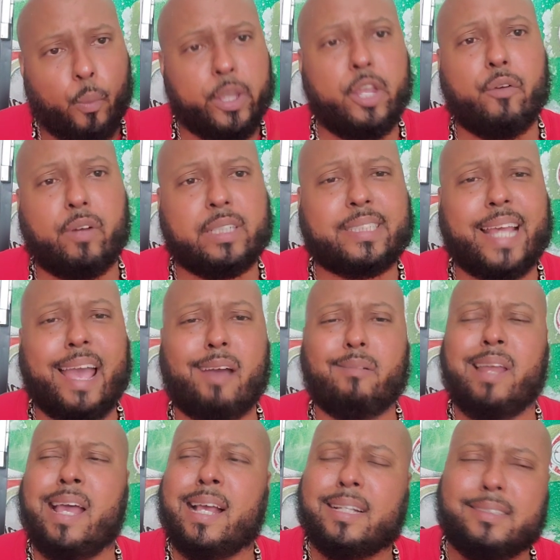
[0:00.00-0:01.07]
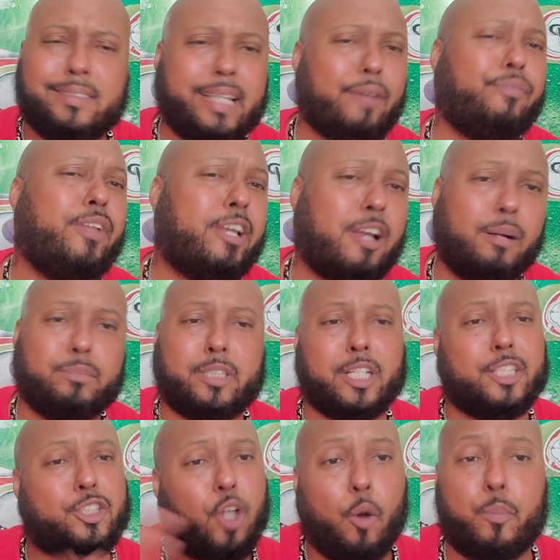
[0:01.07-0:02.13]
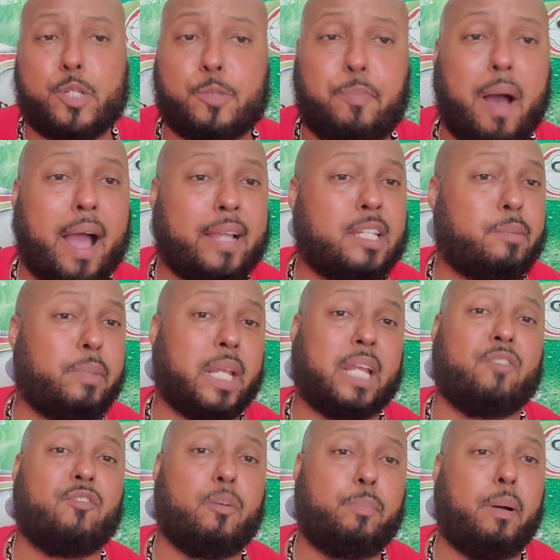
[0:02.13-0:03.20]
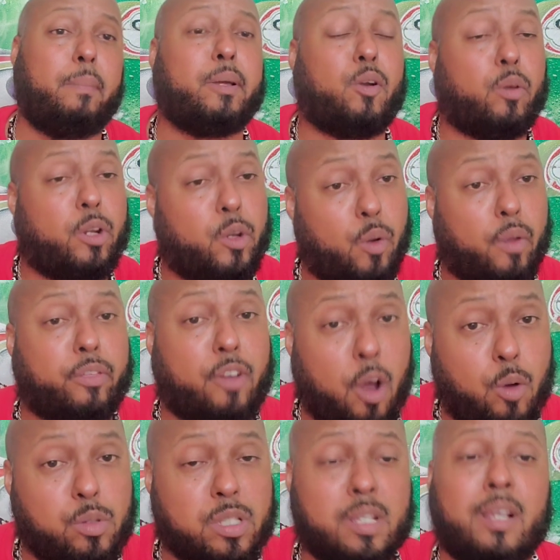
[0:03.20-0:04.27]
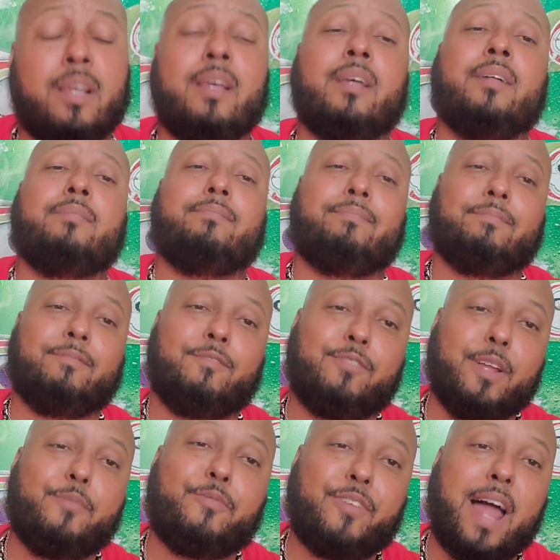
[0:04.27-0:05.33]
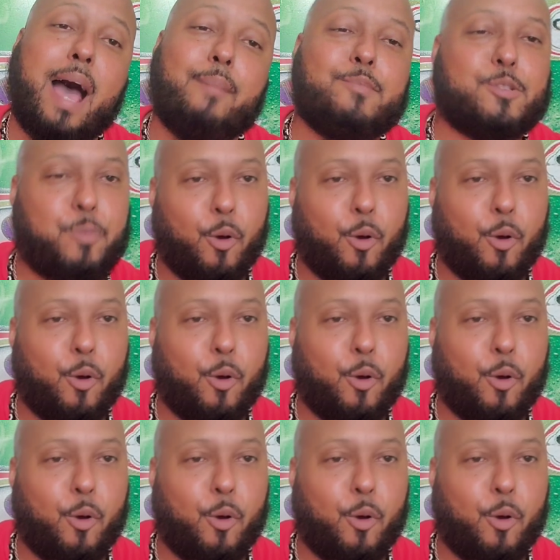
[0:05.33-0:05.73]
When you're in town, definitely come to the dopest spot in Dominican Republic on the North Coast, Flip Flop